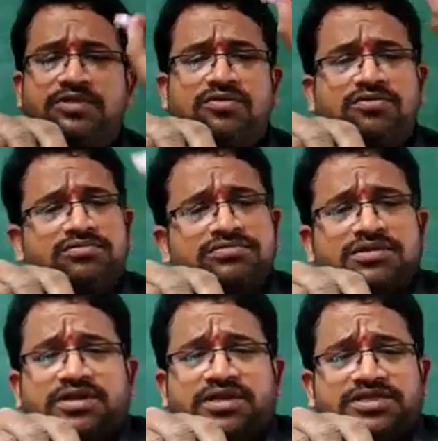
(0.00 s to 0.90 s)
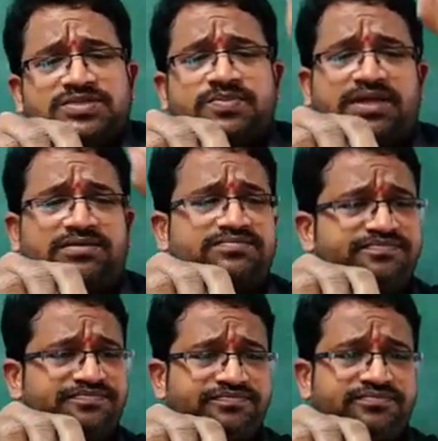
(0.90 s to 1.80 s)
You know, onion
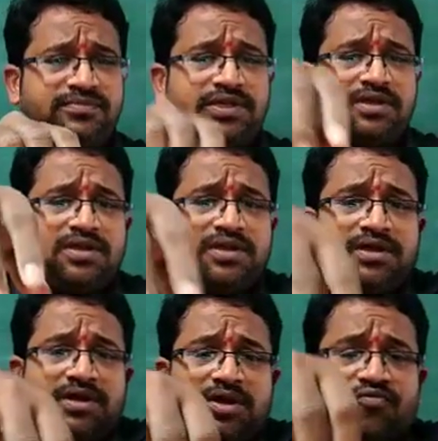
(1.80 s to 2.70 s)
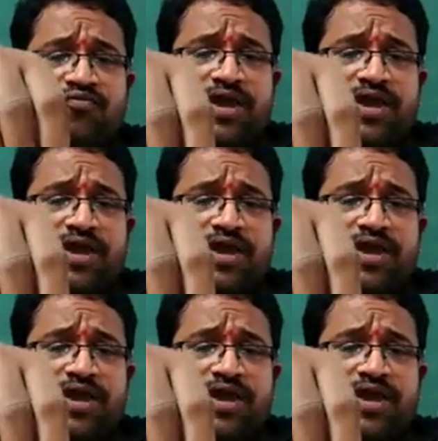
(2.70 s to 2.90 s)
smell. Now,